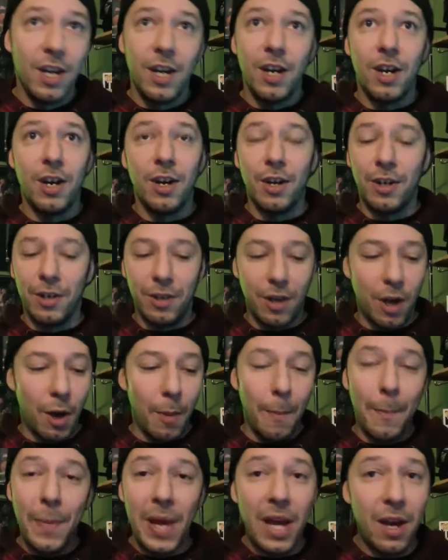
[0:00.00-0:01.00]
uh, a
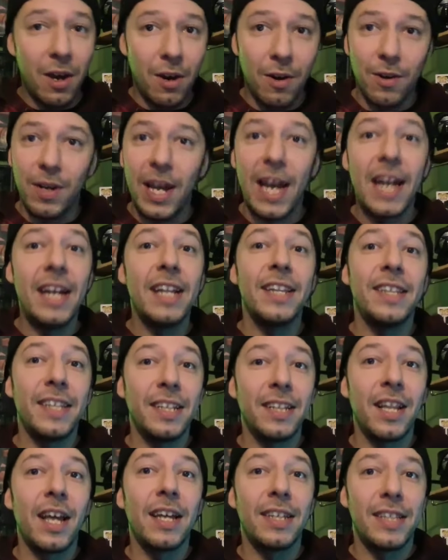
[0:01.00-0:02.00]
bell anything
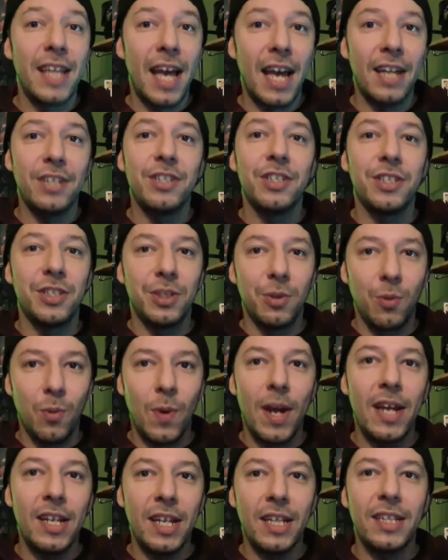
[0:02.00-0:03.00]
like that just the
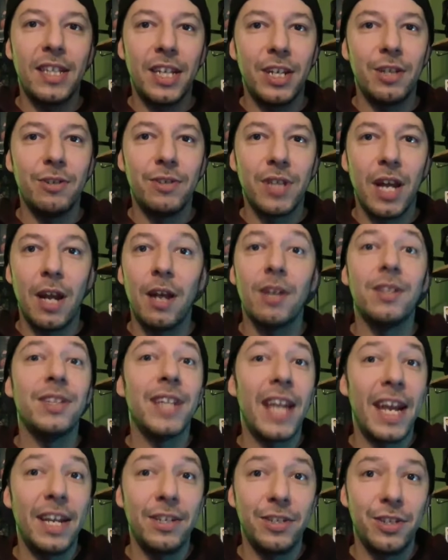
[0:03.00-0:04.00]
way that they use a
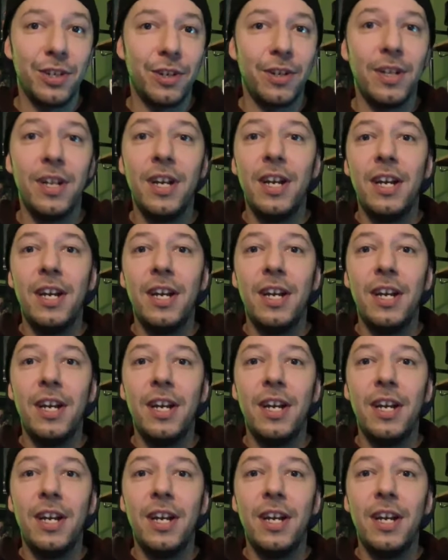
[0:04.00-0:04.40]
lantern